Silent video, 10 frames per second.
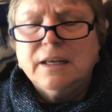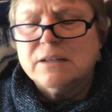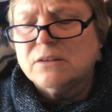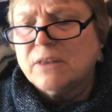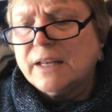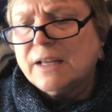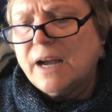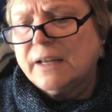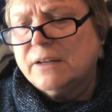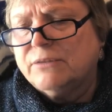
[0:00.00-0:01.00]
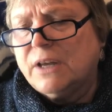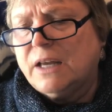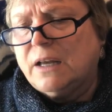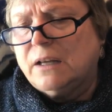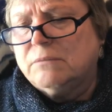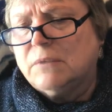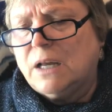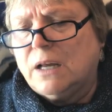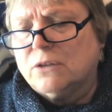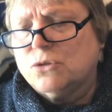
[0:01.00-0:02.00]
So that kind
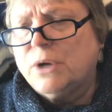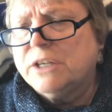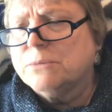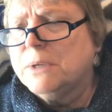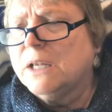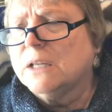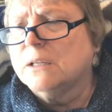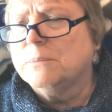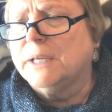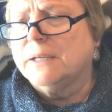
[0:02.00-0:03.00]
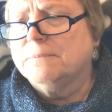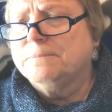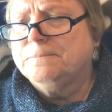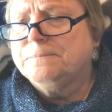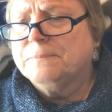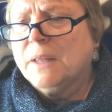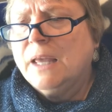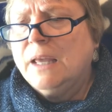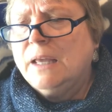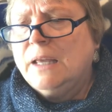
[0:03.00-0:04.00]
of tweaked me a little bit.
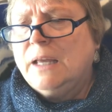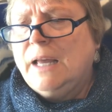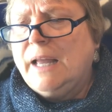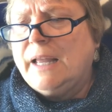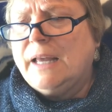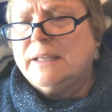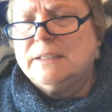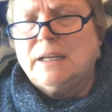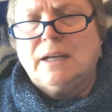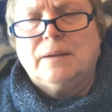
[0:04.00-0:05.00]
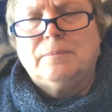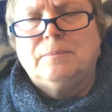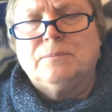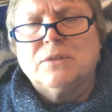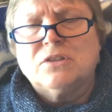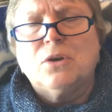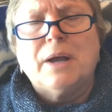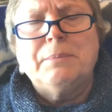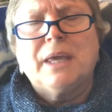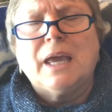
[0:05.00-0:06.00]
And so
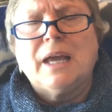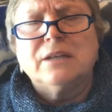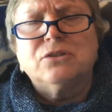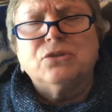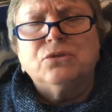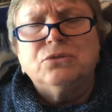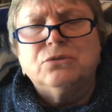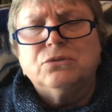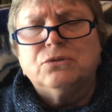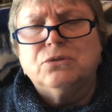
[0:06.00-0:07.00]
I began to